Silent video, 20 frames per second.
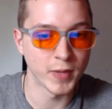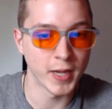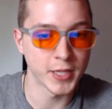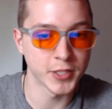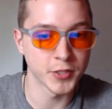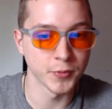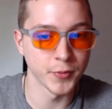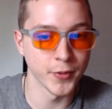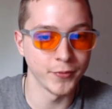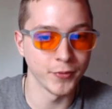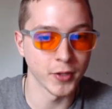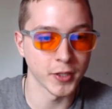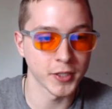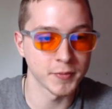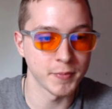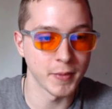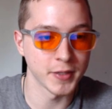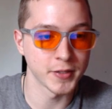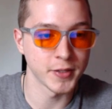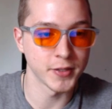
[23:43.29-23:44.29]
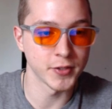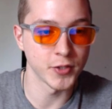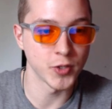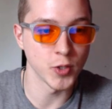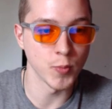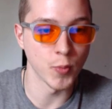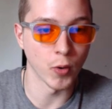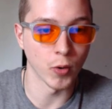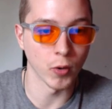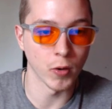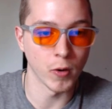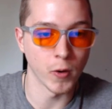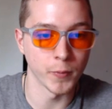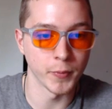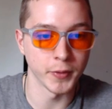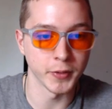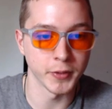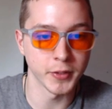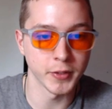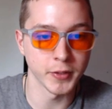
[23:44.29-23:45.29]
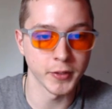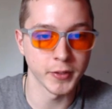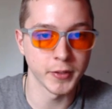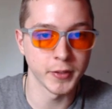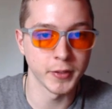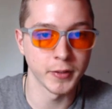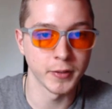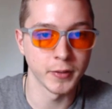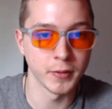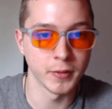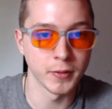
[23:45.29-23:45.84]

Acid reflux medicines do more harm than good.